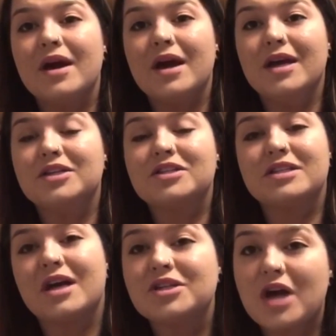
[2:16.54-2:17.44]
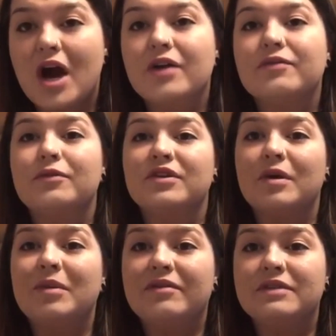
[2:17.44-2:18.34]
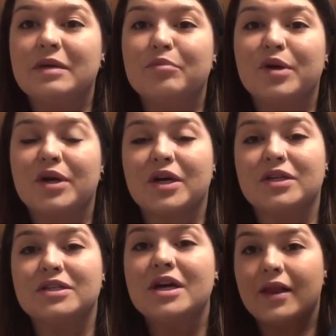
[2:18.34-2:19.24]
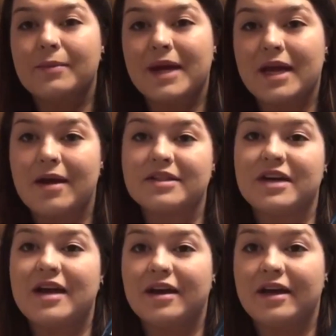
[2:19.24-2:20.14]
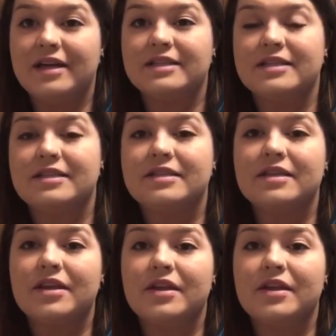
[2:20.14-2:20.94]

it's such a hopeful and uplifting book, and the main character Anaïs is